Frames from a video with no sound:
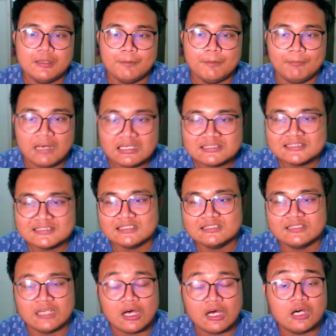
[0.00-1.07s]
Master
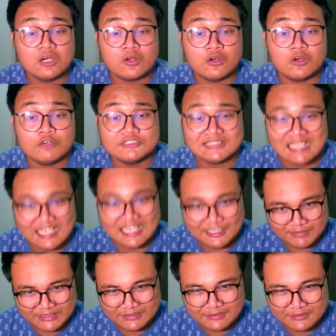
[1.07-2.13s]
the art of
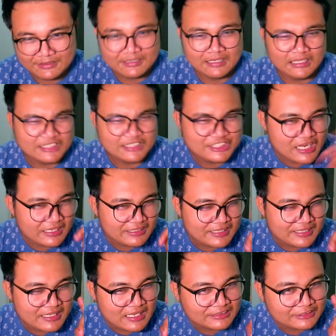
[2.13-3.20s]
timing. A chain
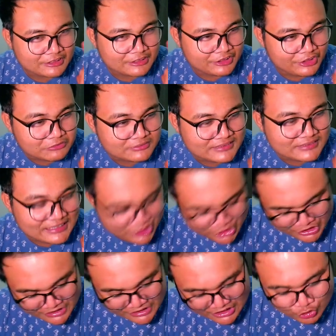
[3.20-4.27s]
guide looked at
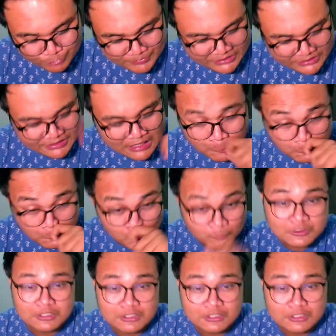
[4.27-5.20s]
chin and nupinyago.